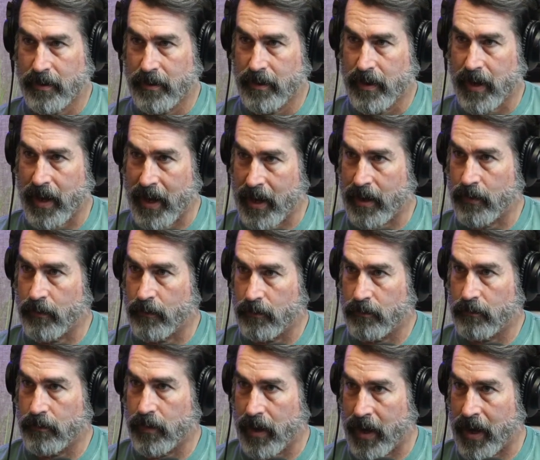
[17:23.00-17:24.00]

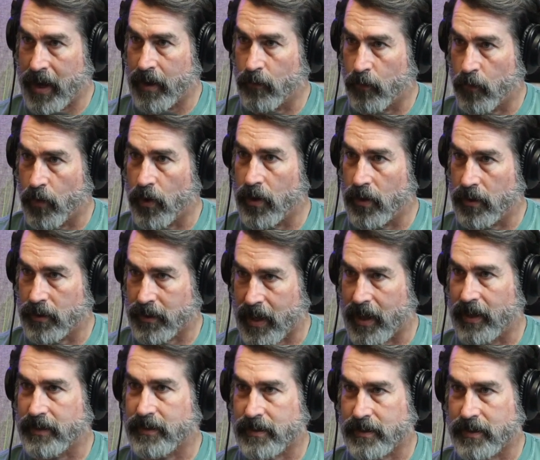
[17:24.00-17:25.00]
In Kansas City,
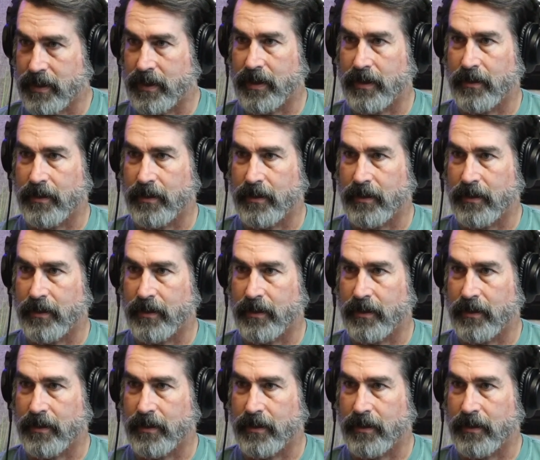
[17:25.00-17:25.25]
yes, it's